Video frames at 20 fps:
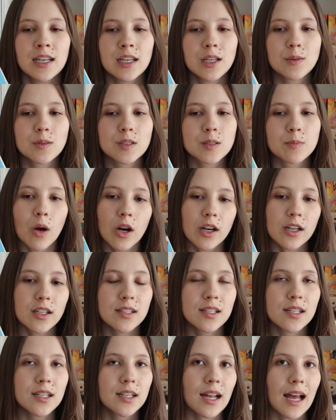It was
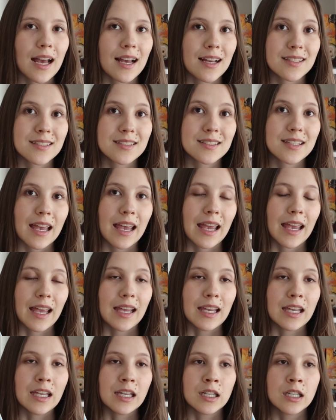marketed as
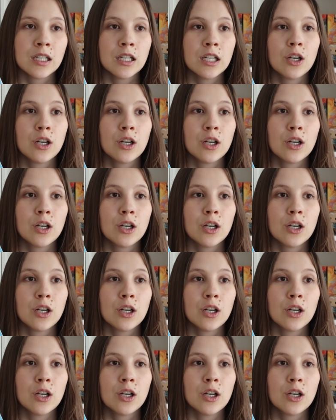a